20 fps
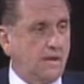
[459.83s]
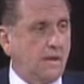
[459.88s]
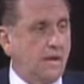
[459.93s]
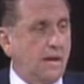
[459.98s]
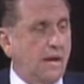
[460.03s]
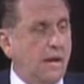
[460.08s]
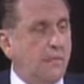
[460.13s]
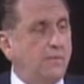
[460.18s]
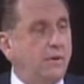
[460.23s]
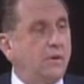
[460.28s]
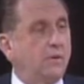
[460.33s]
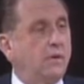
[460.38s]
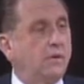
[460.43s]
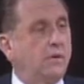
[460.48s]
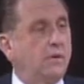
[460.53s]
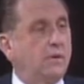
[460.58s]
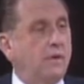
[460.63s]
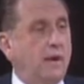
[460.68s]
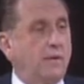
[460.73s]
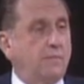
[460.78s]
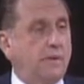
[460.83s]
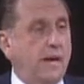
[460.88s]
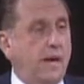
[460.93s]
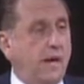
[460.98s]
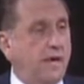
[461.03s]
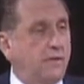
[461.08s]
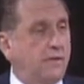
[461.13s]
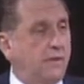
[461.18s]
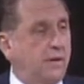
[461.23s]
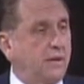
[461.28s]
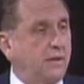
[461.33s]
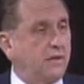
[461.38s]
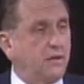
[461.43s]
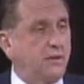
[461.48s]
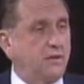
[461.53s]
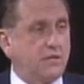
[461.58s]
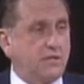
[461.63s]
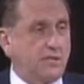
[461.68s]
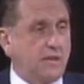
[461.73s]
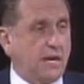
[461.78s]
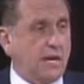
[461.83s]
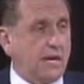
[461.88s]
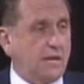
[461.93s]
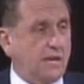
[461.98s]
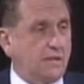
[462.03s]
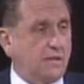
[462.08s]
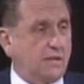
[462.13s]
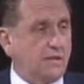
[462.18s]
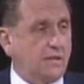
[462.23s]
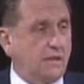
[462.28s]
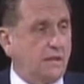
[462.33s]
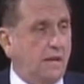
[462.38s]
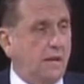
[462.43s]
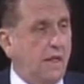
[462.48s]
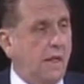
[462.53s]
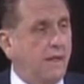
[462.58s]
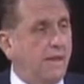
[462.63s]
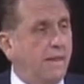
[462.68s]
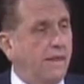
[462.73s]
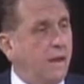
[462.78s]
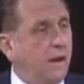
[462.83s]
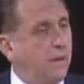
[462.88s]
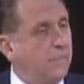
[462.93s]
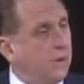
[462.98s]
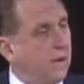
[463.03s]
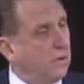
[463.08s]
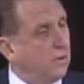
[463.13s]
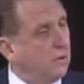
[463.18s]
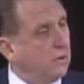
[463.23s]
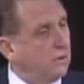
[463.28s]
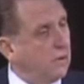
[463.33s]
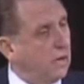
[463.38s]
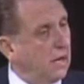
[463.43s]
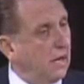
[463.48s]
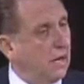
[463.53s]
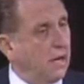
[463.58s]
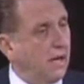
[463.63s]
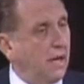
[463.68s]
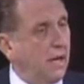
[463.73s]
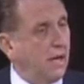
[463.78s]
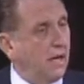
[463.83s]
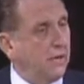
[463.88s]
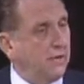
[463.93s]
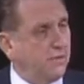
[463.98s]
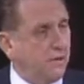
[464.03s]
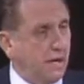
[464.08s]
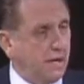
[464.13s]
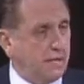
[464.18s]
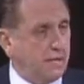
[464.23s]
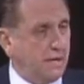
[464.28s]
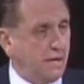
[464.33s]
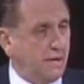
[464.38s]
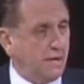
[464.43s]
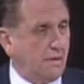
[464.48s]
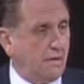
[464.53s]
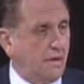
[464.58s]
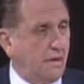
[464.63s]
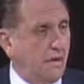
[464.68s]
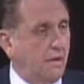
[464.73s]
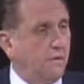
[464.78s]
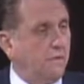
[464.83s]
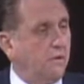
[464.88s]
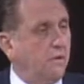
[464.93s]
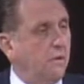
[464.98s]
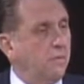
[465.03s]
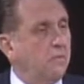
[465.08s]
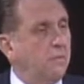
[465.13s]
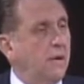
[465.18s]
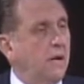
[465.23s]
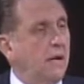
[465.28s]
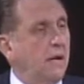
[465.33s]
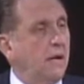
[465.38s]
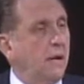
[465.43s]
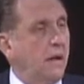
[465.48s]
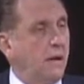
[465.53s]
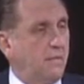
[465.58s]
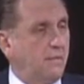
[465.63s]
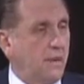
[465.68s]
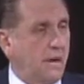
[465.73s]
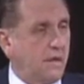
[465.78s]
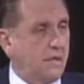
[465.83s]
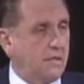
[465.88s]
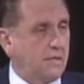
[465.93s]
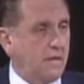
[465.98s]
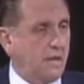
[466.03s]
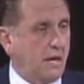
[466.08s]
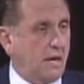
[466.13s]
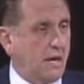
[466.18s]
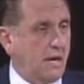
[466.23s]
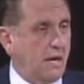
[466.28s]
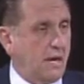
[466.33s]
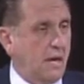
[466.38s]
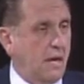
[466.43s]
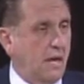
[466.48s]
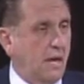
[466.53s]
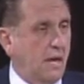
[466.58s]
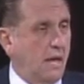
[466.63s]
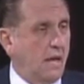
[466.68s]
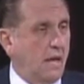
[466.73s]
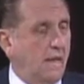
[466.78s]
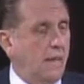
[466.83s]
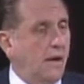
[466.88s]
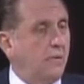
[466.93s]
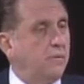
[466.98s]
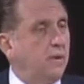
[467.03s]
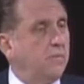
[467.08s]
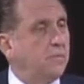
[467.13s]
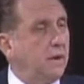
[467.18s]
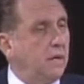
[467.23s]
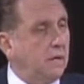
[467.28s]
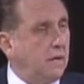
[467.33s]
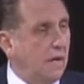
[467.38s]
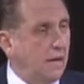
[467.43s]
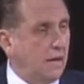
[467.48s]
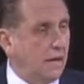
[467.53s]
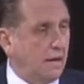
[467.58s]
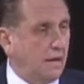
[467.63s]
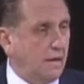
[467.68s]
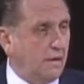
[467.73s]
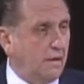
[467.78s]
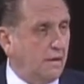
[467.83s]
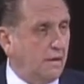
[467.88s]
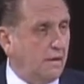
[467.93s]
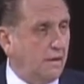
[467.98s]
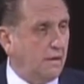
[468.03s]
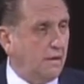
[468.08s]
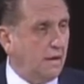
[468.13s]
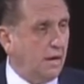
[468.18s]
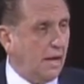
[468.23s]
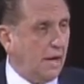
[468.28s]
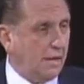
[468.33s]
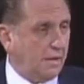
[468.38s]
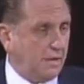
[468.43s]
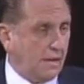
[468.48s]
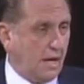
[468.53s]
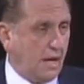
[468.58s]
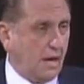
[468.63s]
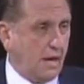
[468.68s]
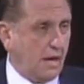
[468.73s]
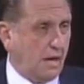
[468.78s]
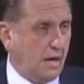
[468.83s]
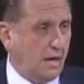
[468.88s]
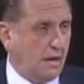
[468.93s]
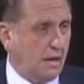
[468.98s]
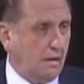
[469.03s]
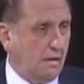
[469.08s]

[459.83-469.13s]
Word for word: And behold, I'm gathering two sticks, that I may go in and dress it for me and my son, that we may eat it and die.